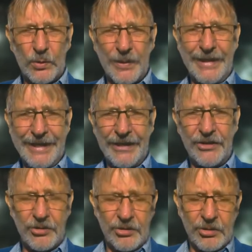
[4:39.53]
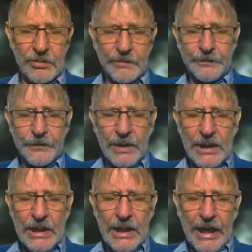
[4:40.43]
need to do.
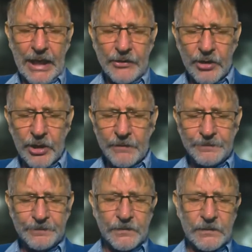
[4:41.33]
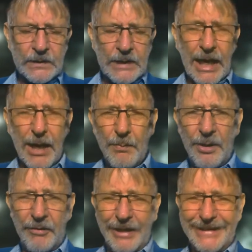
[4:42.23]
And you know, our
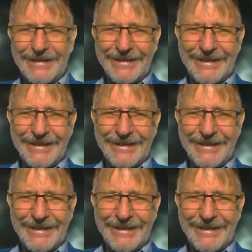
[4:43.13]
mirror.